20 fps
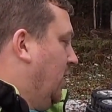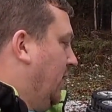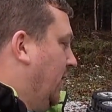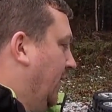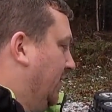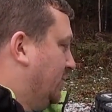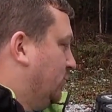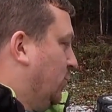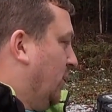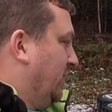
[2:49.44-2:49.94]

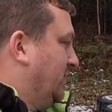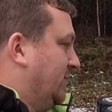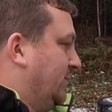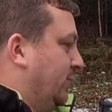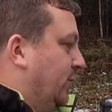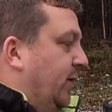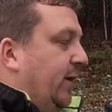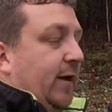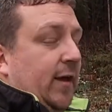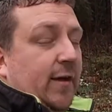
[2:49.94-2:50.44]
it's
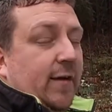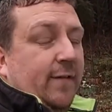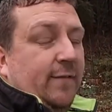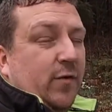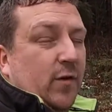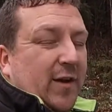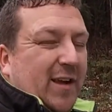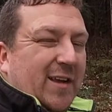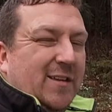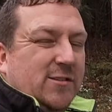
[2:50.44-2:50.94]
rust-free.
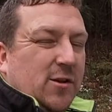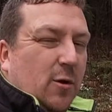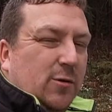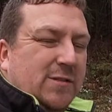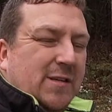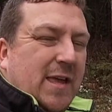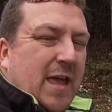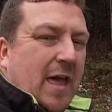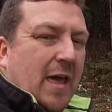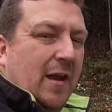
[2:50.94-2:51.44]
For East Coast
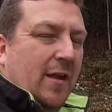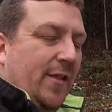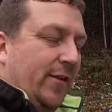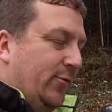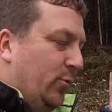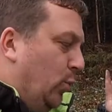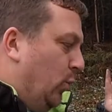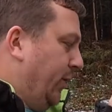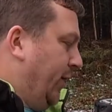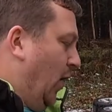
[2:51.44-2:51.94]
of Canada,
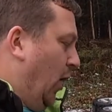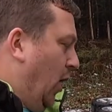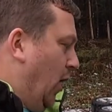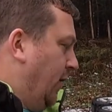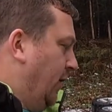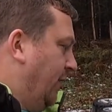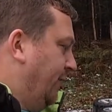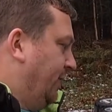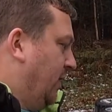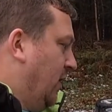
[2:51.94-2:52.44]
that's really hard
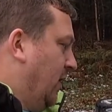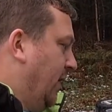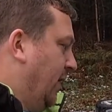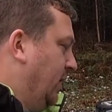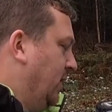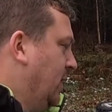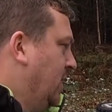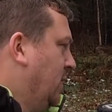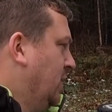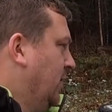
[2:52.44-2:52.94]
to
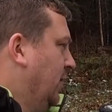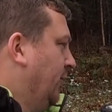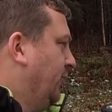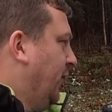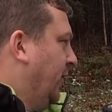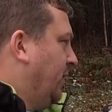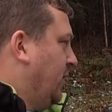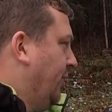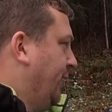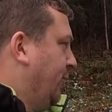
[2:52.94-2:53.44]
find. So
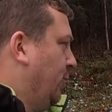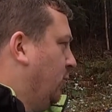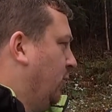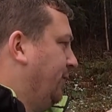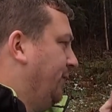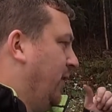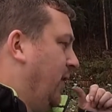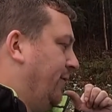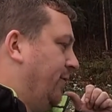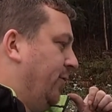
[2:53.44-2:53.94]
I cut the
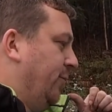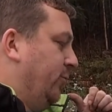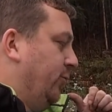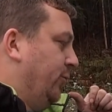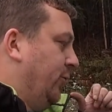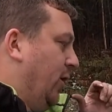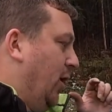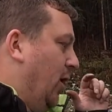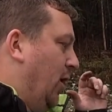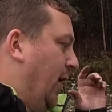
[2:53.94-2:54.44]
roof off of the blue
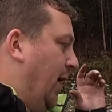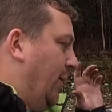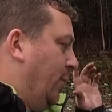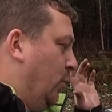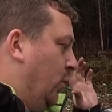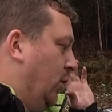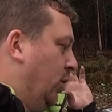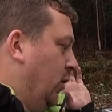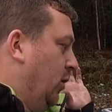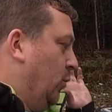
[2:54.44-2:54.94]
car, and
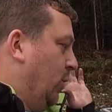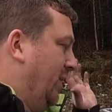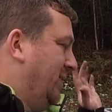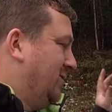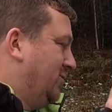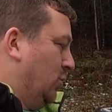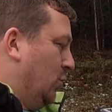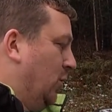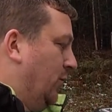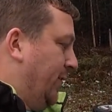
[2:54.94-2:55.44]
we're gonna
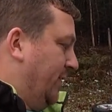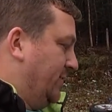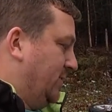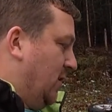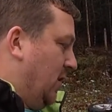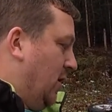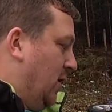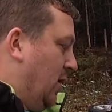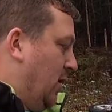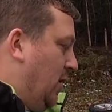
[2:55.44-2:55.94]
restore this
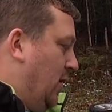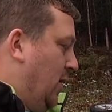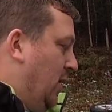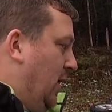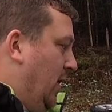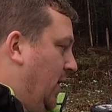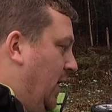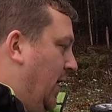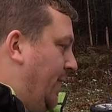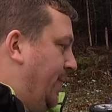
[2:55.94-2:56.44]
car.
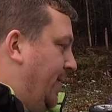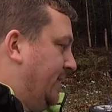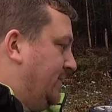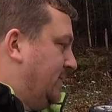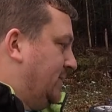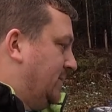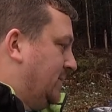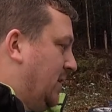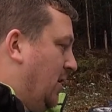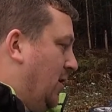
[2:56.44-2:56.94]
And
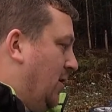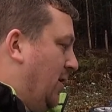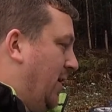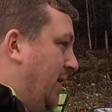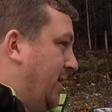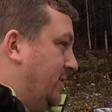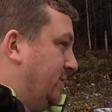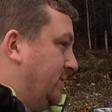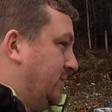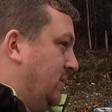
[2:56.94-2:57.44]
this car
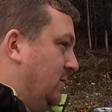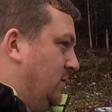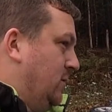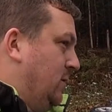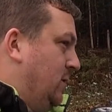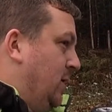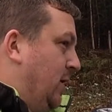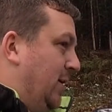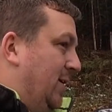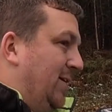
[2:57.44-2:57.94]
has,
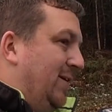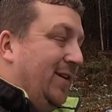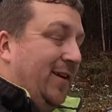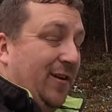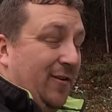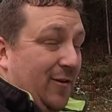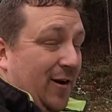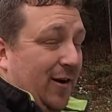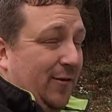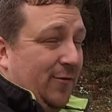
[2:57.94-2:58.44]

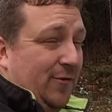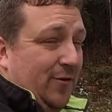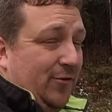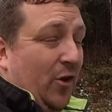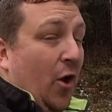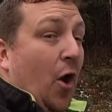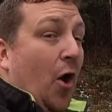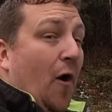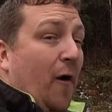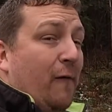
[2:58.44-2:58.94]
you ready for this?
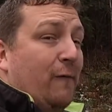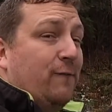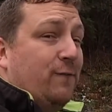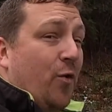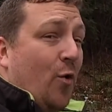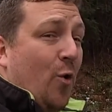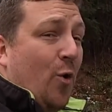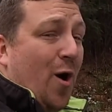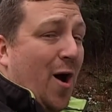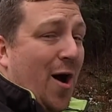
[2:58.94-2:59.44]

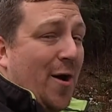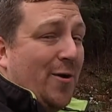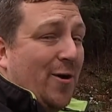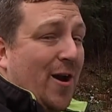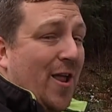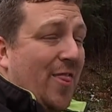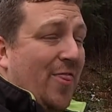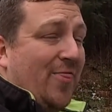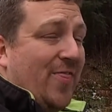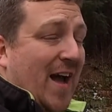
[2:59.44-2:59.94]

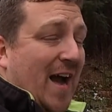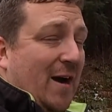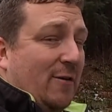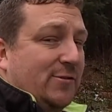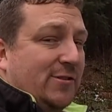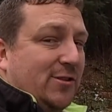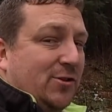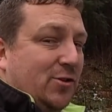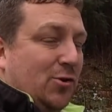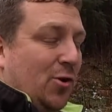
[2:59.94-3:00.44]

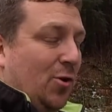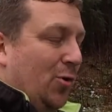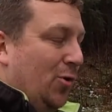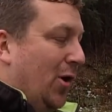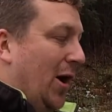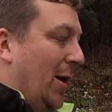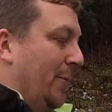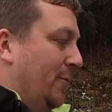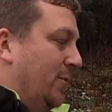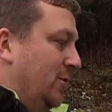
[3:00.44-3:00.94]
400,000
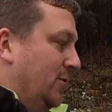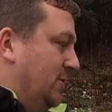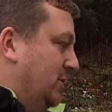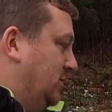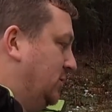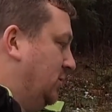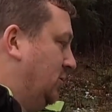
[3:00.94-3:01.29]
kilometers. It's a